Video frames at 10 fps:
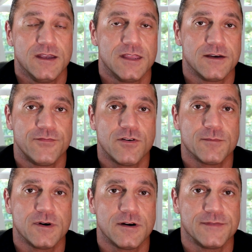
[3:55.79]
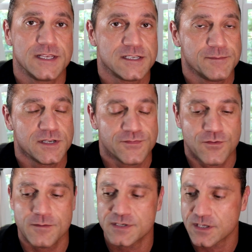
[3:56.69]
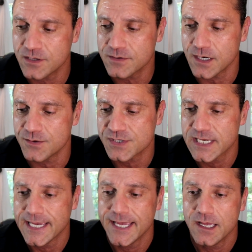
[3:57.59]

in the form of, the simplest form is glucose.